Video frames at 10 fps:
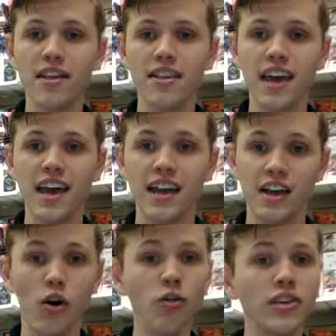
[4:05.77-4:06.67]
They
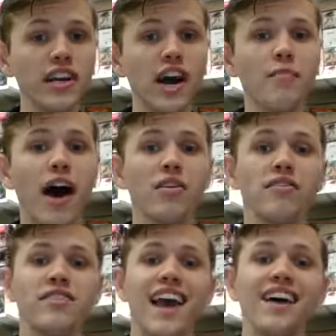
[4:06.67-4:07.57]
can only come out
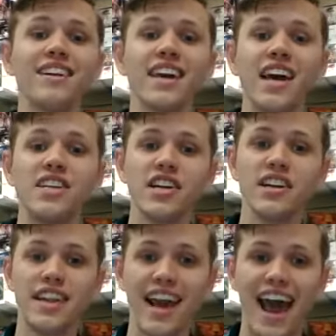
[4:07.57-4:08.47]
of the allocation
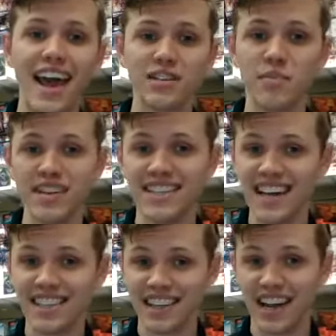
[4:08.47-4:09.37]
that has been
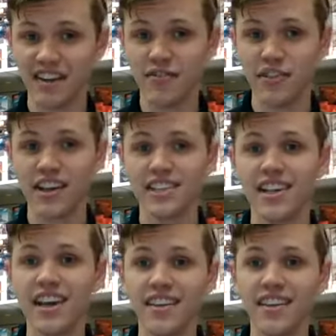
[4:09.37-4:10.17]
designated for this.